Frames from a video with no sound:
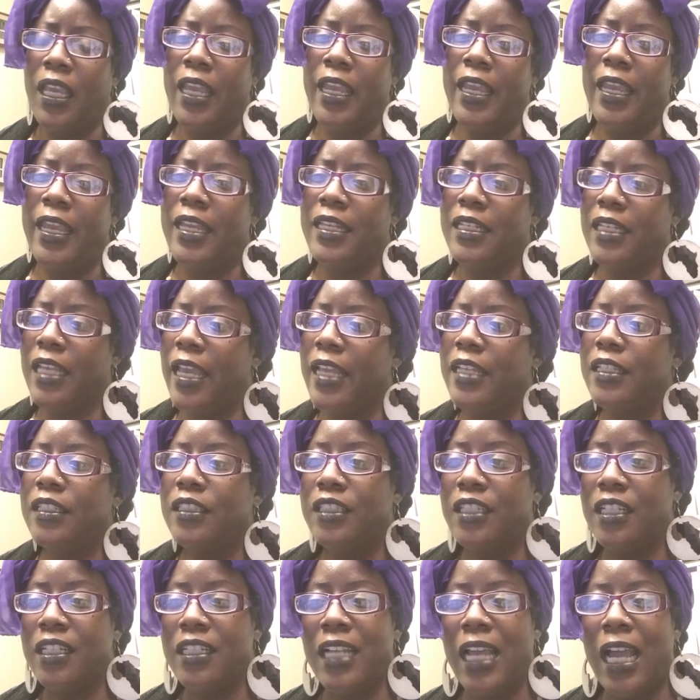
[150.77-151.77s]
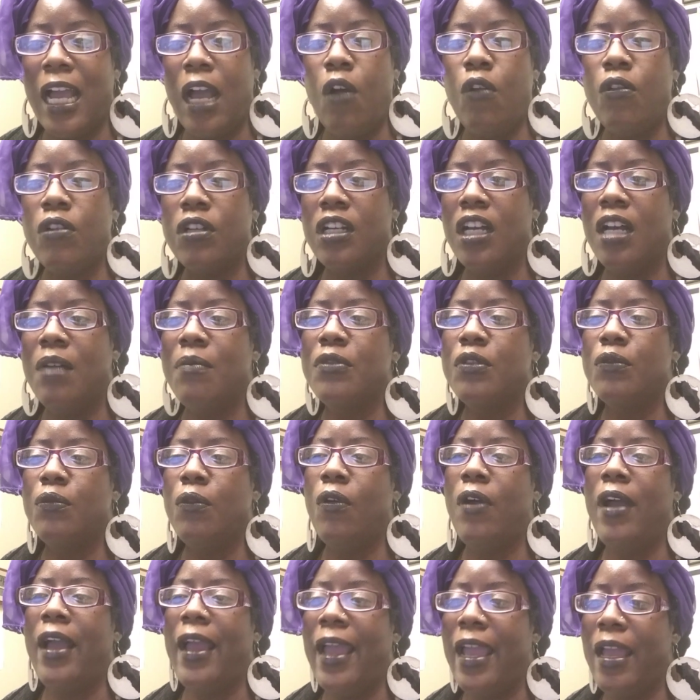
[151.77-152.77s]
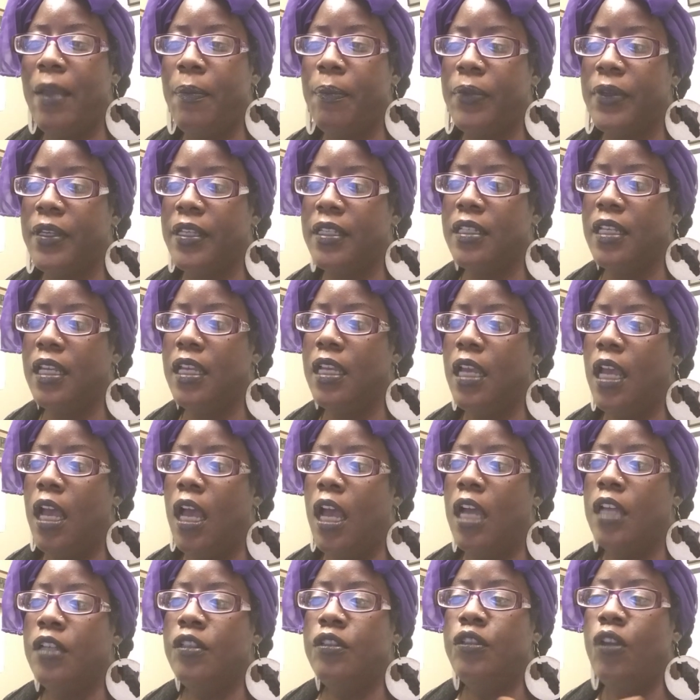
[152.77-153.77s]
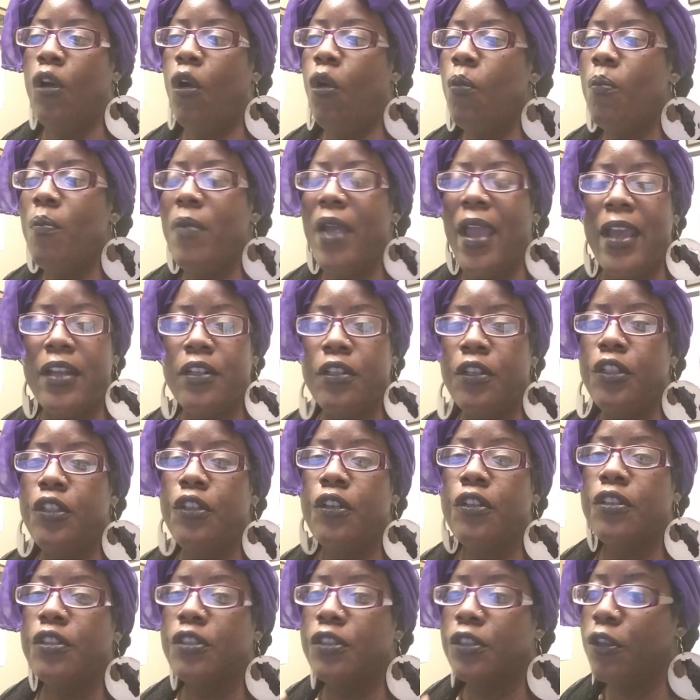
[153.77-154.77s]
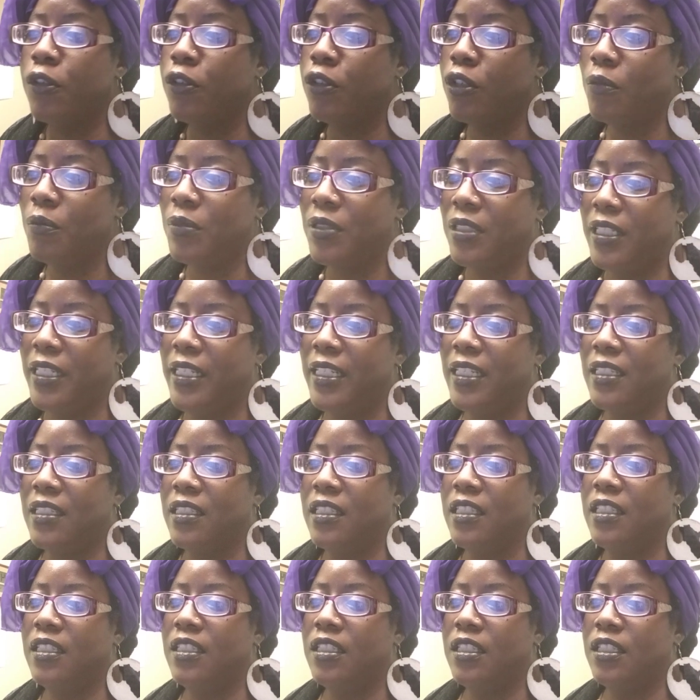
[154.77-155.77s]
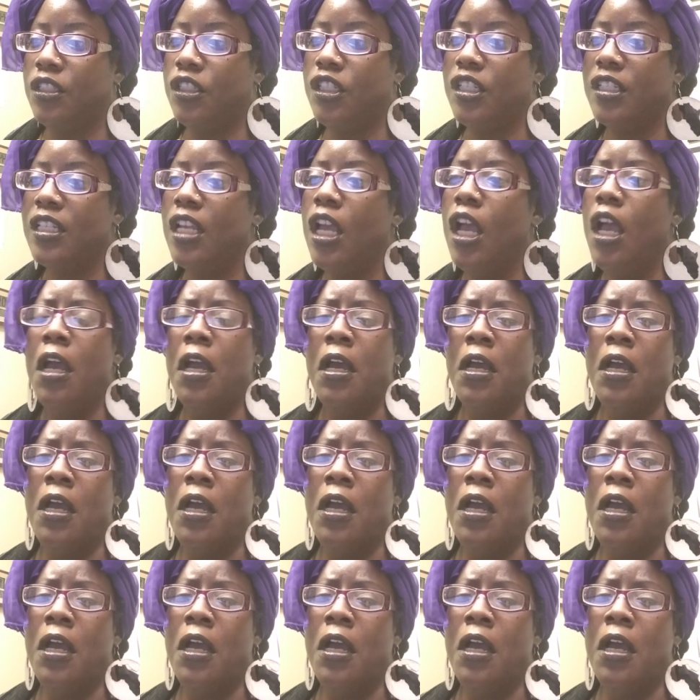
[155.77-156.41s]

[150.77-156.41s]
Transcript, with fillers: and, and good outcomes will happen no matter your circumstances. Just,